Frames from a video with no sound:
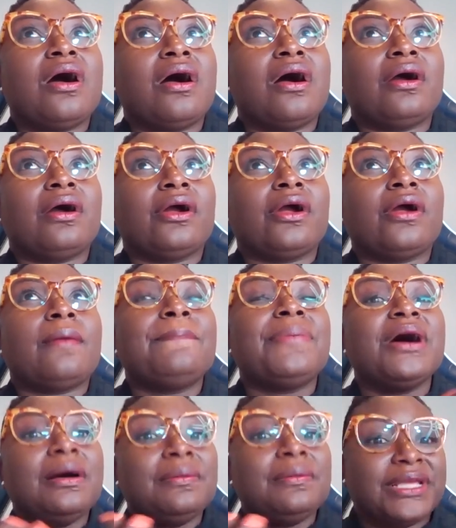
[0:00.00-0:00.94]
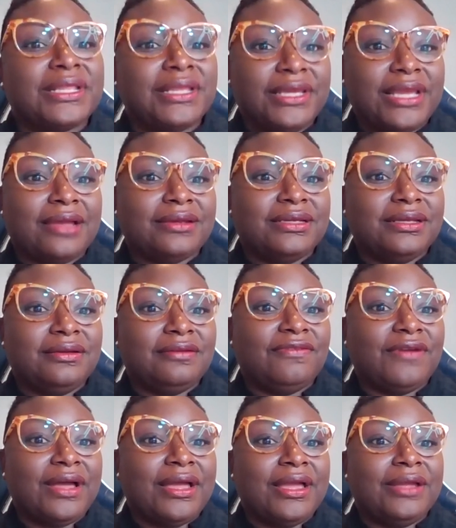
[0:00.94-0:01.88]
are publicly
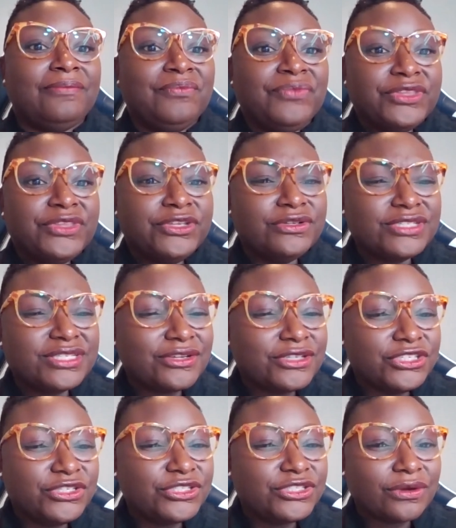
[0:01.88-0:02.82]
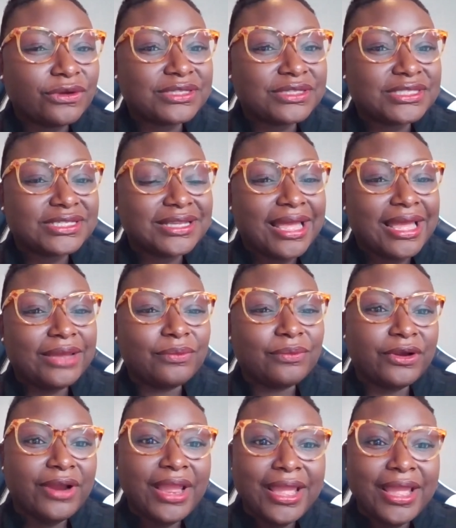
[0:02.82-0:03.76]
identifying. You showed a slide
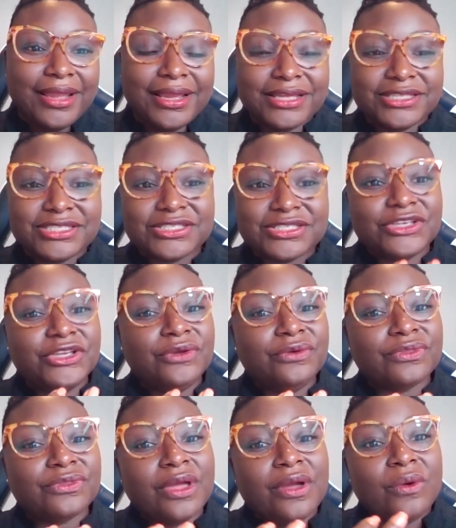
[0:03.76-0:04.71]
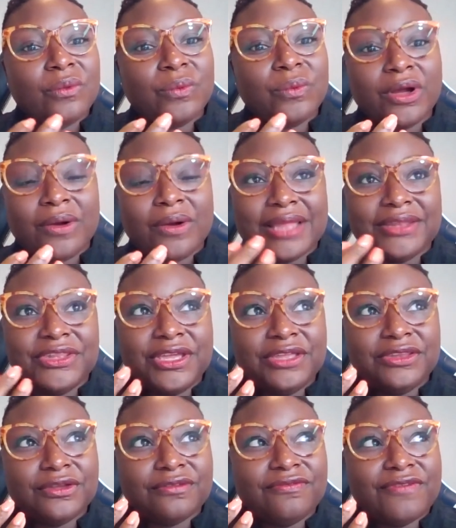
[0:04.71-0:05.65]
where, hey, it's the youth. Well, I
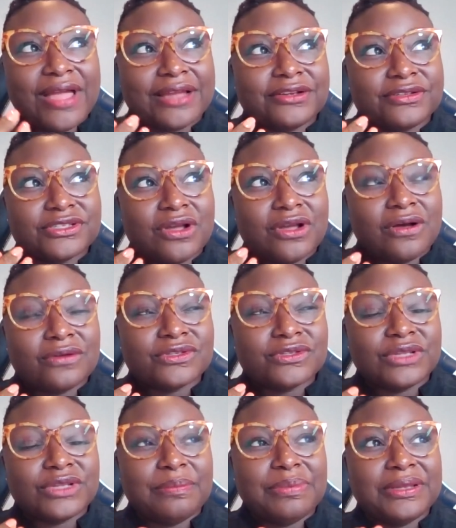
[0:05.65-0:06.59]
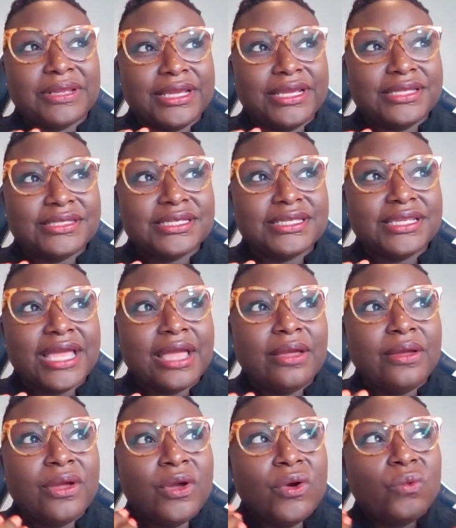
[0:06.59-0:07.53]
think there are factors also that play into
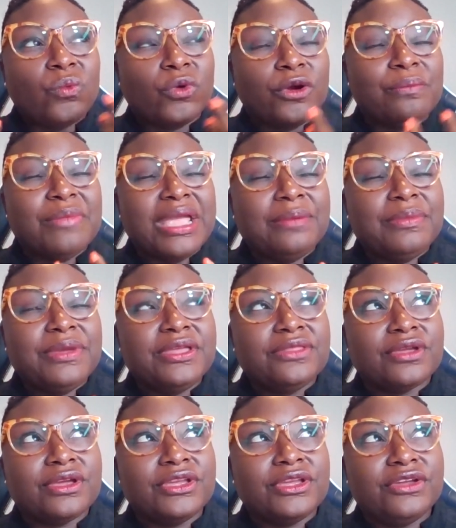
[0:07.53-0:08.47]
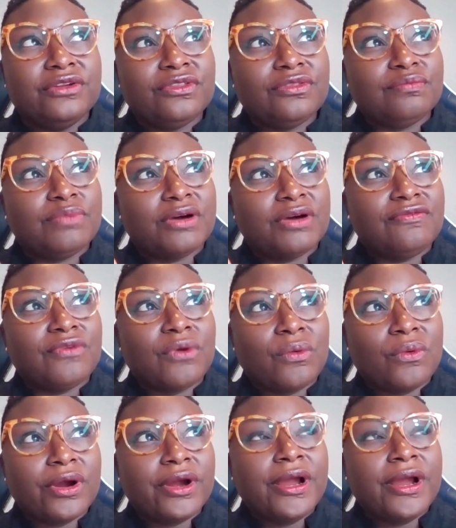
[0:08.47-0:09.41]
that, where maybe the youth
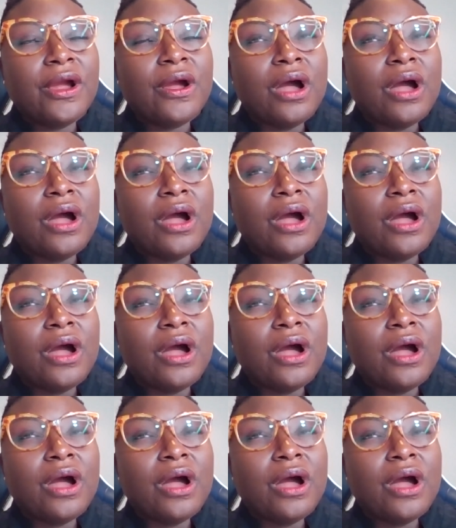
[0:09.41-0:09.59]
before